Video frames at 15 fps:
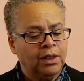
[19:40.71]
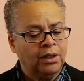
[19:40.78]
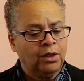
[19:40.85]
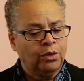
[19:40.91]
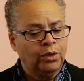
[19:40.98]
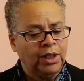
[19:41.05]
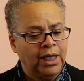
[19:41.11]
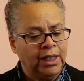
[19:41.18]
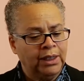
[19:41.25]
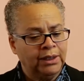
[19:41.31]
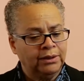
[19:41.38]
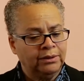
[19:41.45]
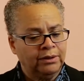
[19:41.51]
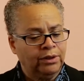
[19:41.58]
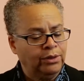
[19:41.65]

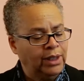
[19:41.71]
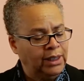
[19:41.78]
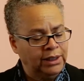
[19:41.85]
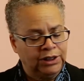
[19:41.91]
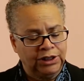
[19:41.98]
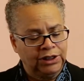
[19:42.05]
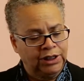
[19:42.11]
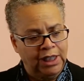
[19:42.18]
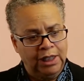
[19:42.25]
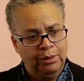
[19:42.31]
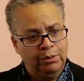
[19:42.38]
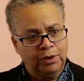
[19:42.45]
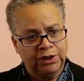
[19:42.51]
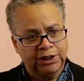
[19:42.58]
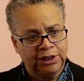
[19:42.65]
create a
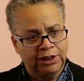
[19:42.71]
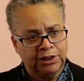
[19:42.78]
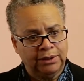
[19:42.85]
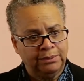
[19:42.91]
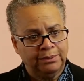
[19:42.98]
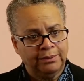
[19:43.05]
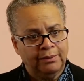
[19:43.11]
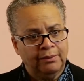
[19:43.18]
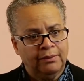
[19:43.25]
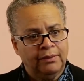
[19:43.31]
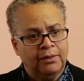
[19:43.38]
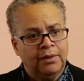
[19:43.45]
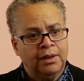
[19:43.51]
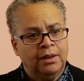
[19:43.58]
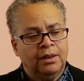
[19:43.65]
sustainable system.
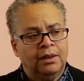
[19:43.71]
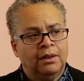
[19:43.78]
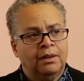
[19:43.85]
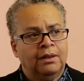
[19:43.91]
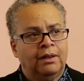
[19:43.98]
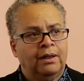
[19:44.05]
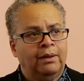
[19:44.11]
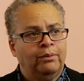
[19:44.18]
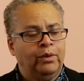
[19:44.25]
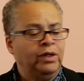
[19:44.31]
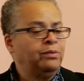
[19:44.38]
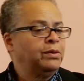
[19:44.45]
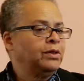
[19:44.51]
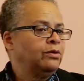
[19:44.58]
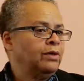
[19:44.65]

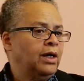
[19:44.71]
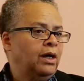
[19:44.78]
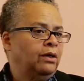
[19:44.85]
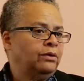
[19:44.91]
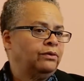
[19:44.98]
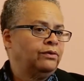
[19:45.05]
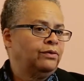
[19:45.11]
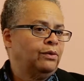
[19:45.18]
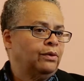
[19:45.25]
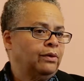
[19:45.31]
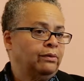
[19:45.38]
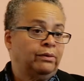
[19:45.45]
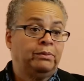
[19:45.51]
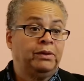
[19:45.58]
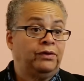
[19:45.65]
We've been around
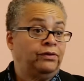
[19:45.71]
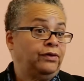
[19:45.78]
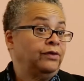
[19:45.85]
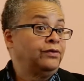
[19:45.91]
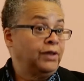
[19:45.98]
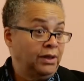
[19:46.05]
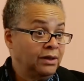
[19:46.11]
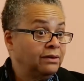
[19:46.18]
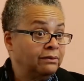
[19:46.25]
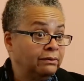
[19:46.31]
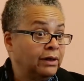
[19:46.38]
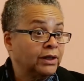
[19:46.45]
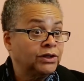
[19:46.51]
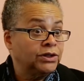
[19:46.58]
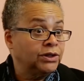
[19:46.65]
we'll be 50
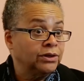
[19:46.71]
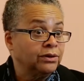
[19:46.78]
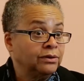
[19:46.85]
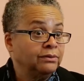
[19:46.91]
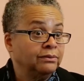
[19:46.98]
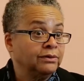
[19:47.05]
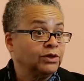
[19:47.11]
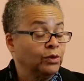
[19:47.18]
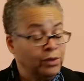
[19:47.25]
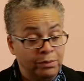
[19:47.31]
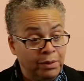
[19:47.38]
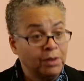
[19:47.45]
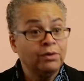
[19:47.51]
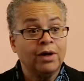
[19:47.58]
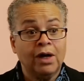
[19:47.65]
next year, so
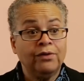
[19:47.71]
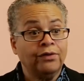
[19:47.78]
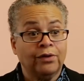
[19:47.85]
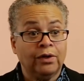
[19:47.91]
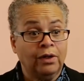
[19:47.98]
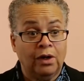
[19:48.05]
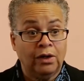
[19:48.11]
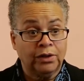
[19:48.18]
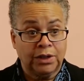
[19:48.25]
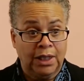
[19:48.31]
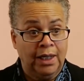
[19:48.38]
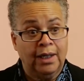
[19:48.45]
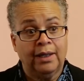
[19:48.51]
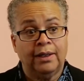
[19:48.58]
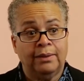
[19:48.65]
we've been around for a long
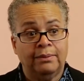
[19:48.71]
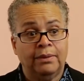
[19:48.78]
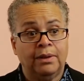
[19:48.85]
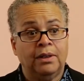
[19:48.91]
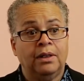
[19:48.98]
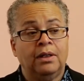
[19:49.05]
time.